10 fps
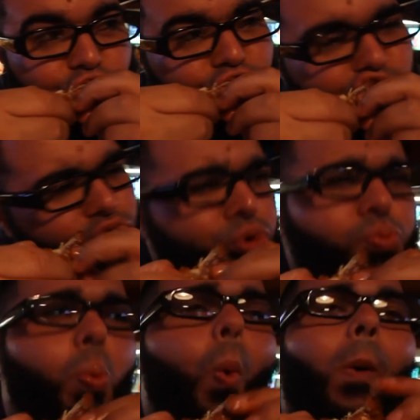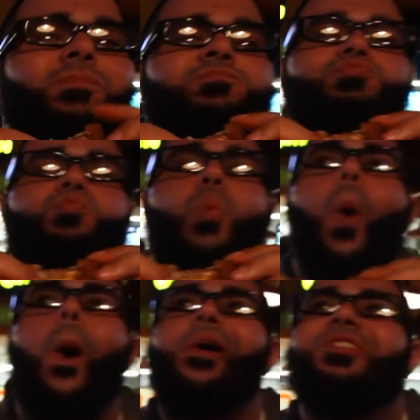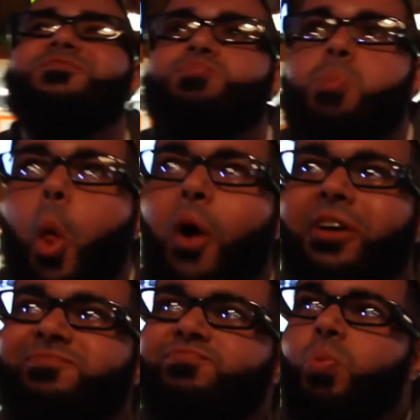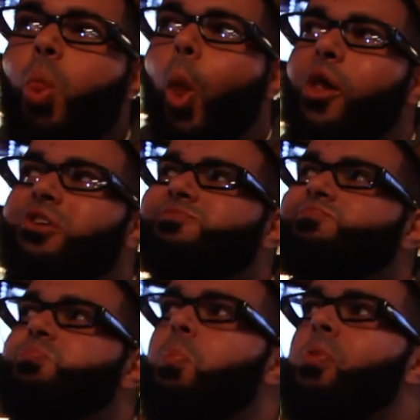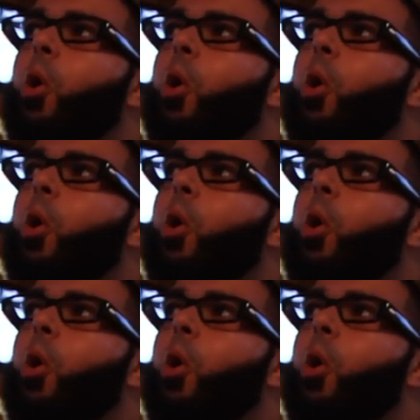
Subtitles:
And I've been overweight my whole life,